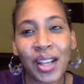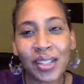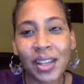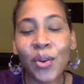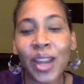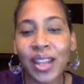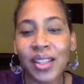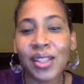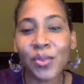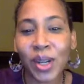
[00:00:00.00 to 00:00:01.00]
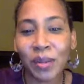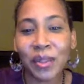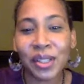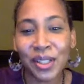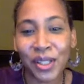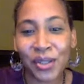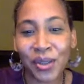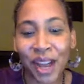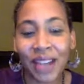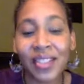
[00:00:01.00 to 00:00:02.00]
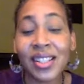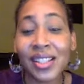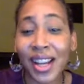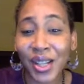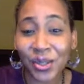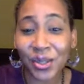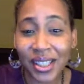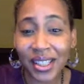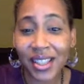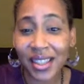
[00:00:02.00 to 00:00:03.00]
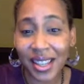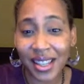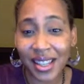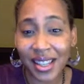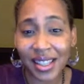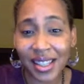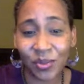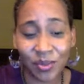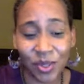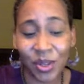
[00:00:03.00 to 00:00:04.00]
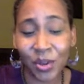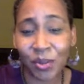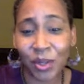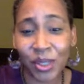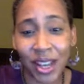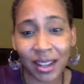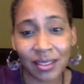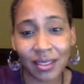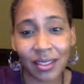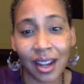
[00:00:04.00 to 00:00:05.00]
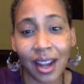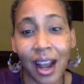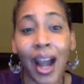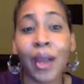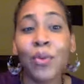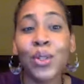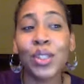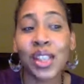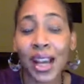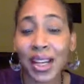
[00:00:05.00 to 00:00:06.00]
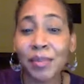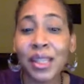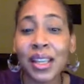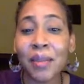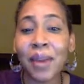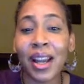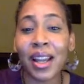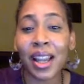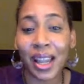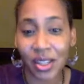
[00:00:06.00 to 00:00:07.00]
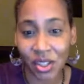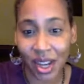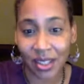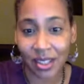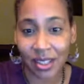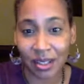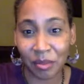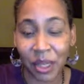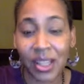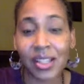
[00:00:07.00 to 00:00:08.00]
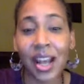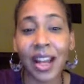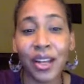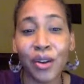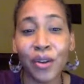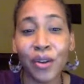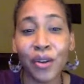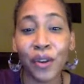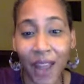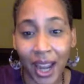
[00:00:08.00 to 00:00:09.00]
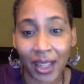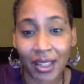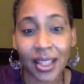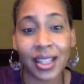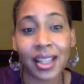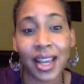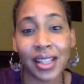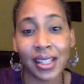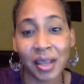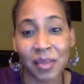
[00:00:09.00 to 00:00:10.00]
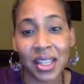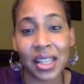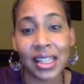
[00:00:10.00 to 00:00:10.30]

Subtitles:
I said, okay, this is what I'm going to do. Out of this laundry list of things that you know, rolled out, I will sign up to get my headshots done, because I know for a fact that that is something